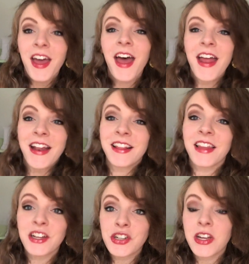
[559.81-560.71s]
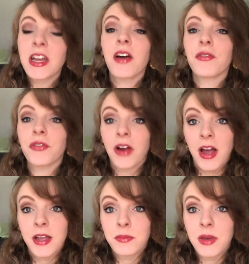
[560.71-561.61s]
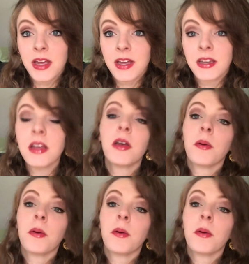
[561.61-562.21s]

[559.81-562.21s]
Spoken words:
An electric frying pan.